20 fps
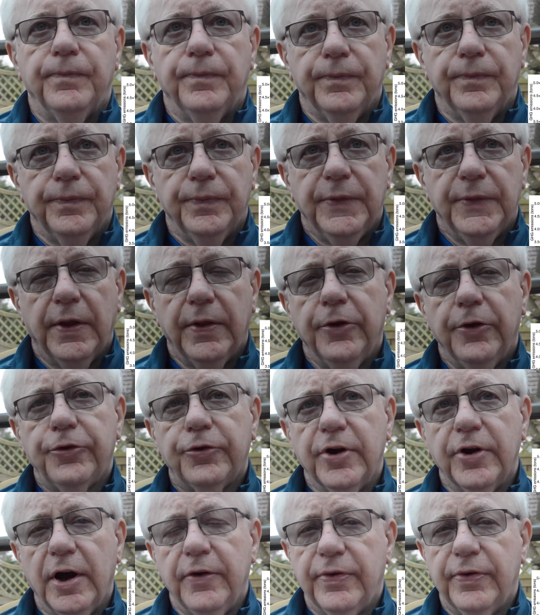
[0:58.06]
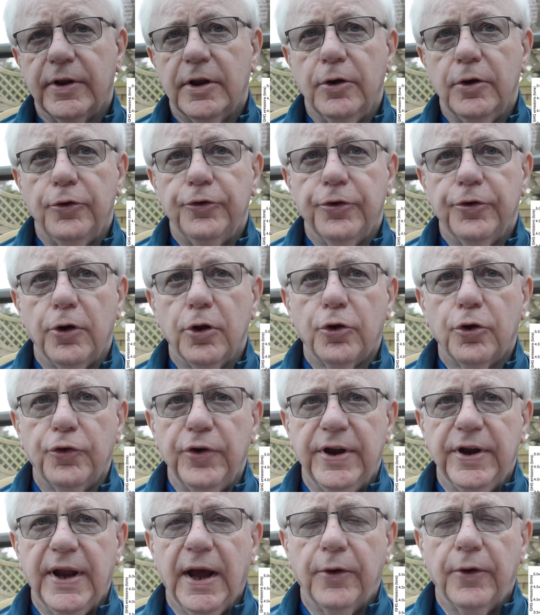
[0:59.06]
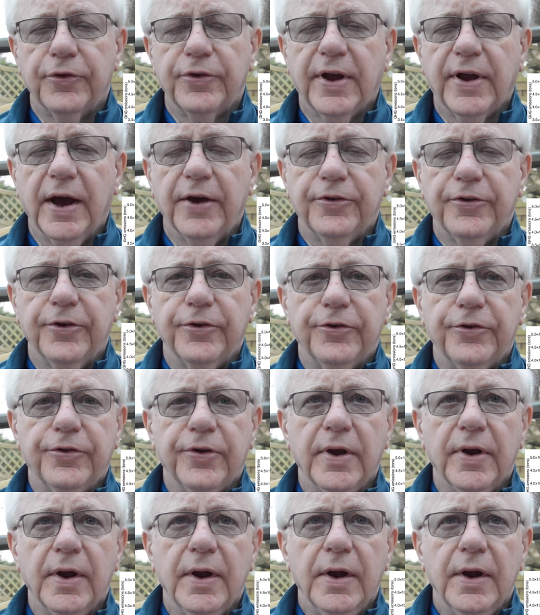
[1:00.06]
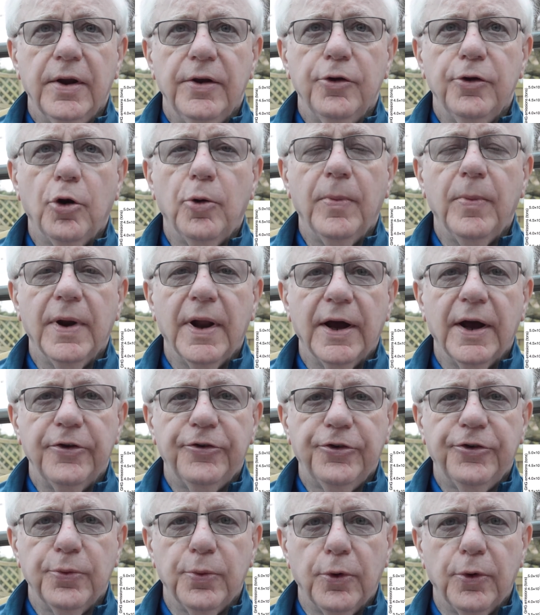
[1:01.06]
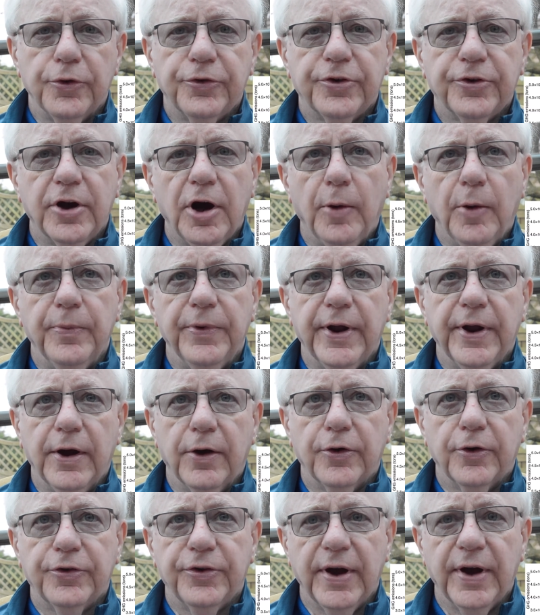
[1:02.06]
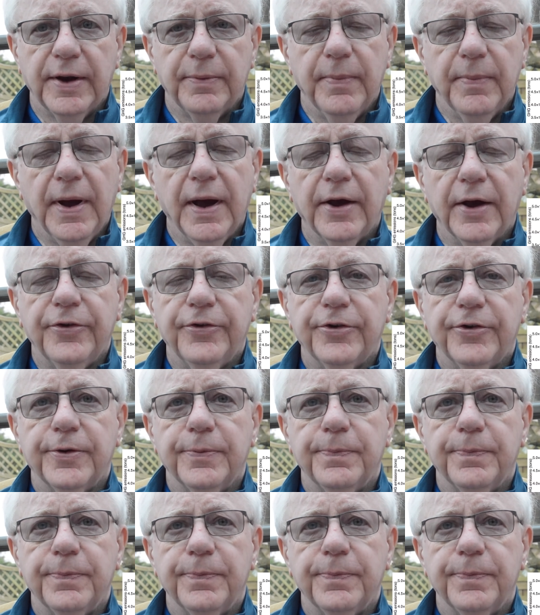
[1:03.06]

Now this graph includes all greenhouse gases normalized towards carbon dioxide mass.